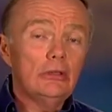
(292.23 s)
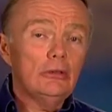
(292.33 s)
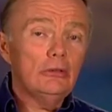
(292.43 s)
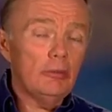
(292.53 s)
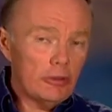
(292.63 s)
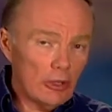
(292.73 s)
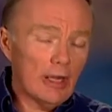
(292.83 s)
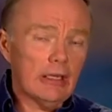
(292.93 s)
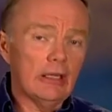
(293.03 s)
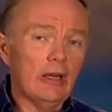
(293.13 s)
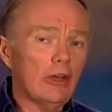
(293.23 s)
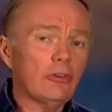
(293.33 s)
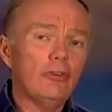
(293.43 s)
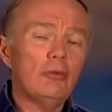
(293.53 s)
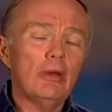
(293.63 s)
We'll be talking in our next
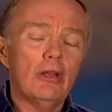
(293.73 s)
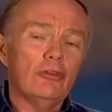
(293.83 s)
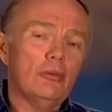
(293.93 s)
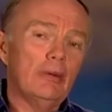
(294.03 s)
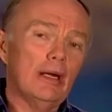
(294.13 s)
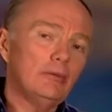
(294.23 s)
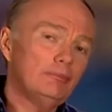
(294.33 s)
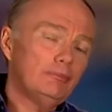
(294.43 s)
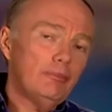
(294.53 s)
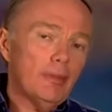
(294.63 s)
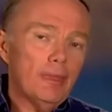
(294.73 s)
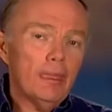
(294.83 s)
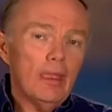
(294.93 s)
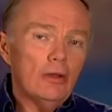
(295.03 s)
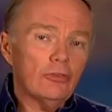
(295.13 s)
few minutes about
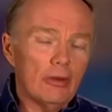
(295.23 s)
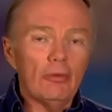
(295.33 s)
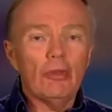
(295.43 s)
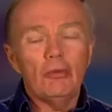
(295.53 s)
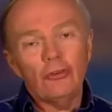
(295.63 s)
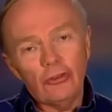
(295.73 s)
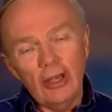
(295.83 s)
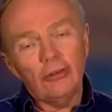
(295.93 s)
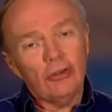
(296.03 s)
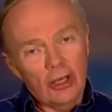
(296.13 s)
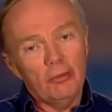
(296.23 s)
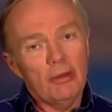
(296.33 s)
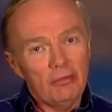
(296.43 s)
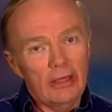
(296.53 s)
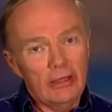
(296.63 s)
some of the mistakes that have
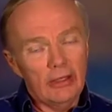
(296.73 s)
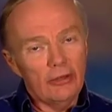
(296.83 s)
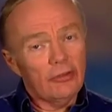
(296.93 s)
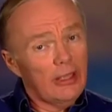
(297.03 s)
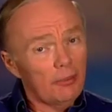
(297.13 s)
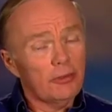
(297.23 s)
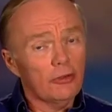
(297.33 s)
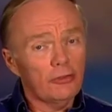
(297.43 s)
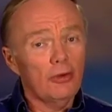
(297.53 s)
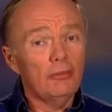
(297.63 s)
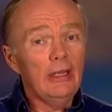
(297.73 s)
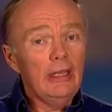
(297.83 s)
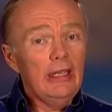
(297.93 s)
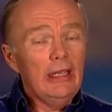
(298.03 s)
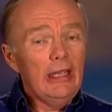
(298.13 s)
been made that have kept us from
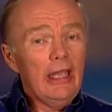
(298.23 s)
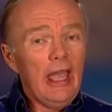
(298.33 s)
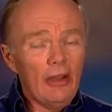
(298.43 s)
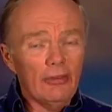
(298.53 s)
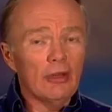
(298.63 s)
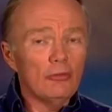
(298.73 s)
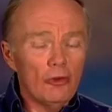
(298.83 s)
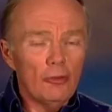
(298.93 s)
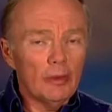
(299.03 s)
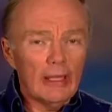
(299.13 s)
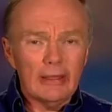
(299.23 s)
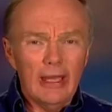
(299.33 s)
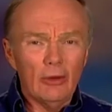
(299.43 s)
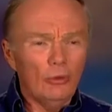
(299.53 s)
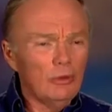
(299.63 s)
having a movement like
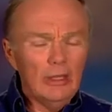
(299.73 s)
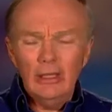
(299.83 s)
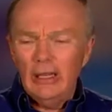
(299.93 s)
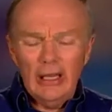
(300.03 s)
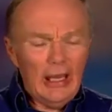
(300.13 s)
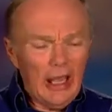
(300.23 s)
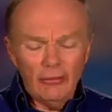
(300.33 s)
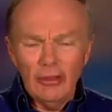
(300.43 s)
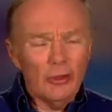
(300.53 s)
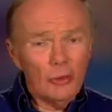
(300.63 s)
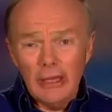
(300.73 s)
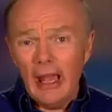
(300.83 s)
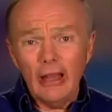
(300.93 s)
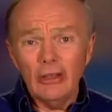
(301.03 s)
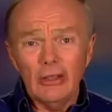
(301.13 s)
that and having the
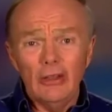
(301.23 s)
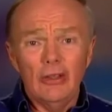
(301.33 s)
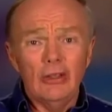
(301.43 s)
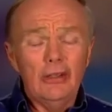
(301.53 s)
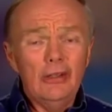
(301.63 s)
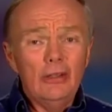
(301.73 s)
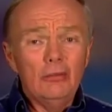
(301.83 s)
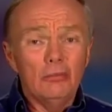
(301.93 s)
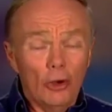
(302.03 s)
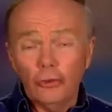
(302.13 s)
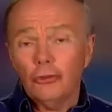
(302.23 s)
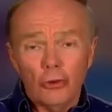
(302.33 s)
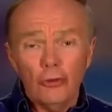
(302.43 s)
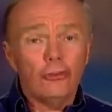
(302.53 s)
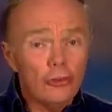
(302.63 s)
reality that Most
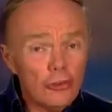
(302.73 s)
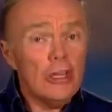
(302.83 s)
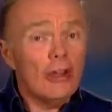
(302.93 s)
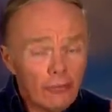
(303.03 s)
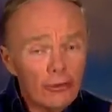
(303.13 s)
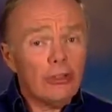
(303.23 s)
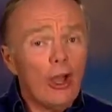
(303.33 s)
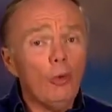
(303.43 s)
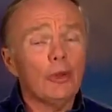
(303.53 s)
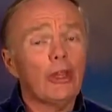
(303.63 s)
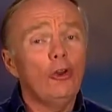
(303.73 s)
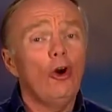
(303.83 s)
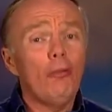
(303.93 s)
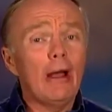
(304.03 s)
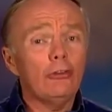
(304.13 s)
Christians never tell what they know about